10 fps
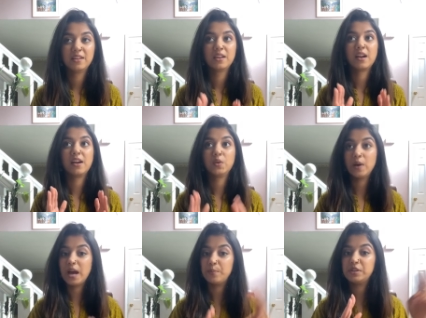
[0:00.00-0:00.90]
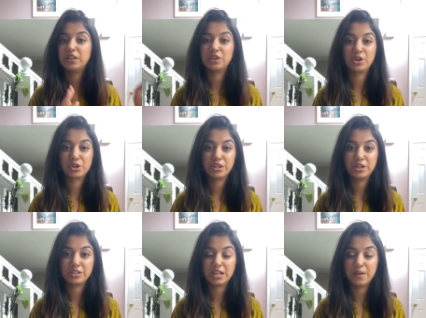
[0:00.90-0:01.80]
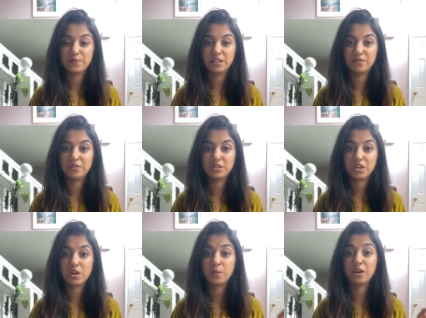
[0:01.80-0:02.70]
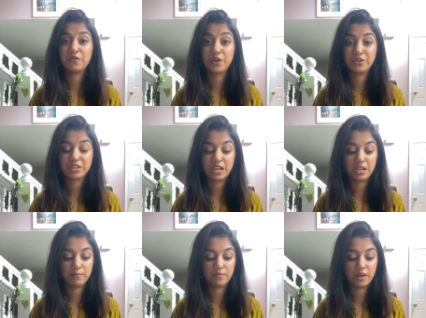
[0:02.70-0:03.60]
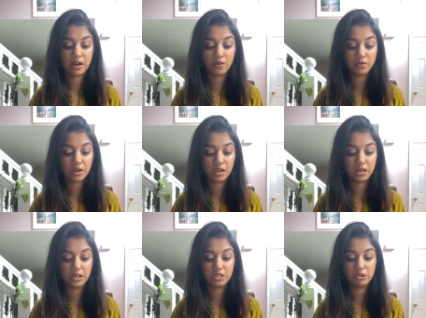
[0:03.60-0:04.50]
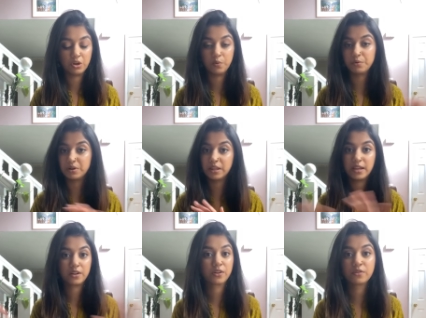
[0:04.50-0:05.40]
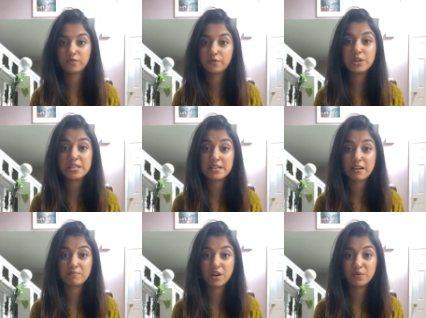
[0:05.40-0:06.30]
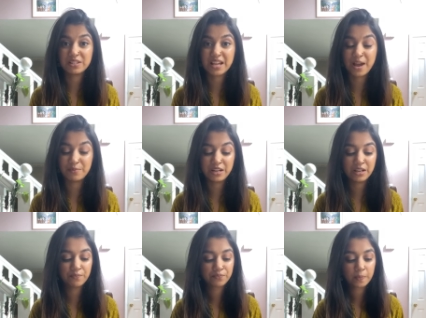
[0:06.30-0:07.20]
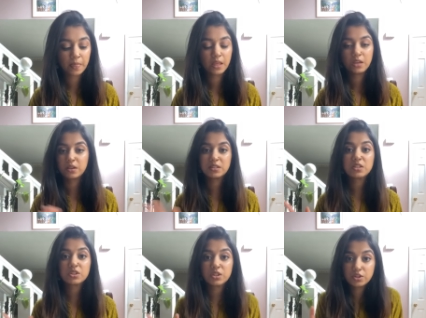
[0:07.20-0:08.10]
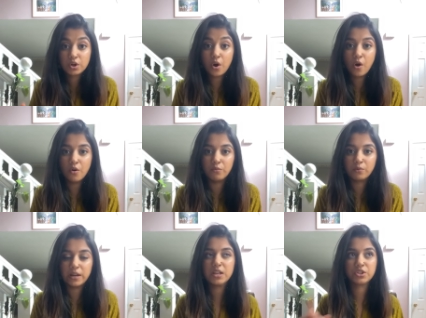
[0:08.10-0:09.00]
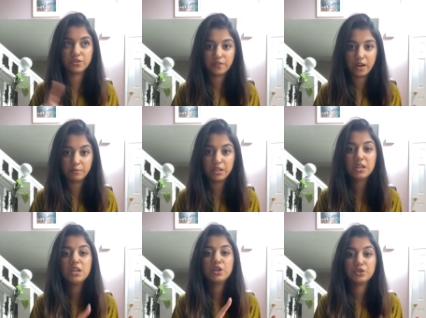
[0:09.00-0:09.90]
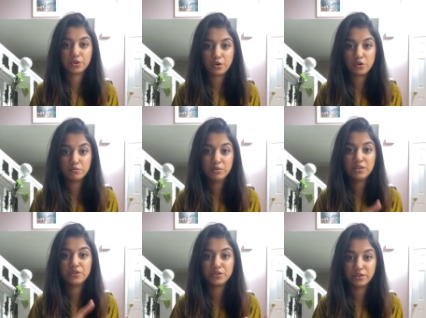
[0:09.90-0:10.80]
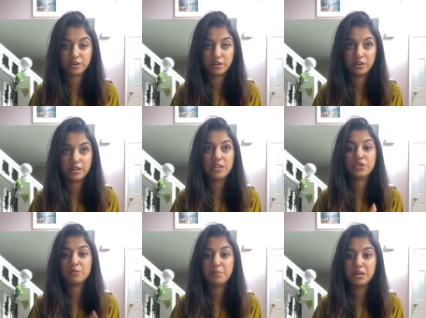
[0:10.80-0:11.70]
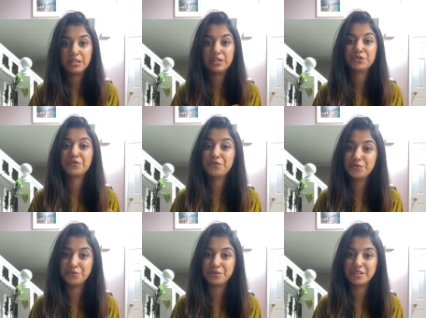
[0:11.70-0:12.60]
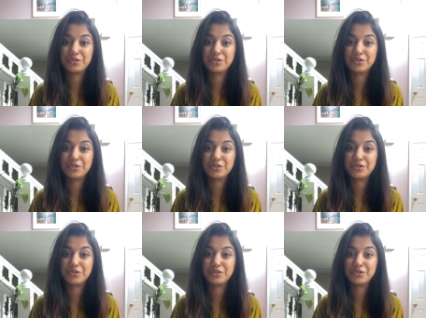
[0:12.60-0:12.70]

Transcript: I know it happened at the earlier times of this year when it first came out, and we were like freaking out about what's happening, because it's your home, right? It's your family, it's your home, it's your security, it's your money, it's your food, it's